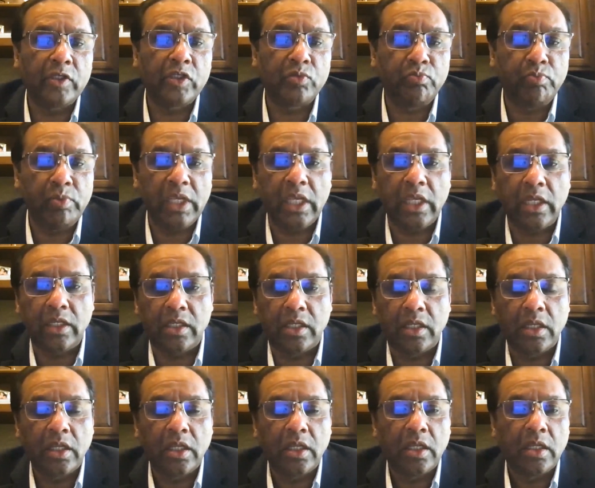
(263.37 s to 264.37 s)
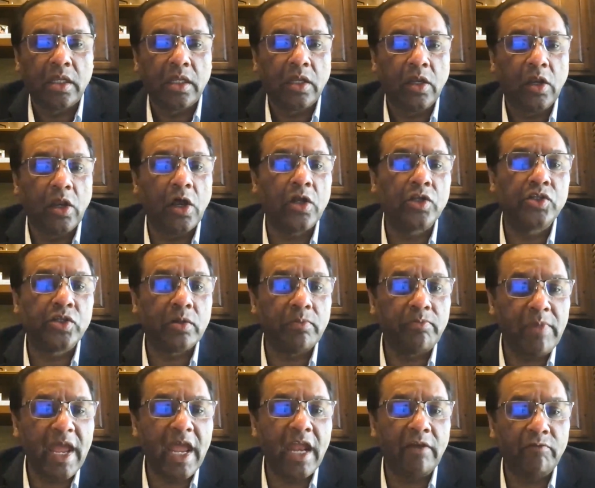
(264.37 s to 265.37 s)
speed, larger
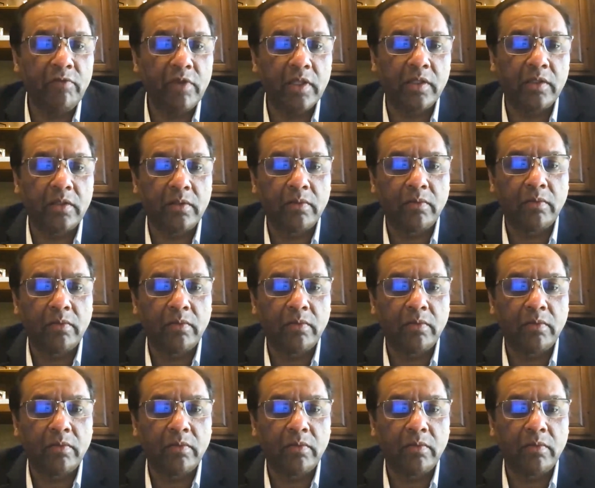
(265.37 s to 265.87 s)
bandwidth,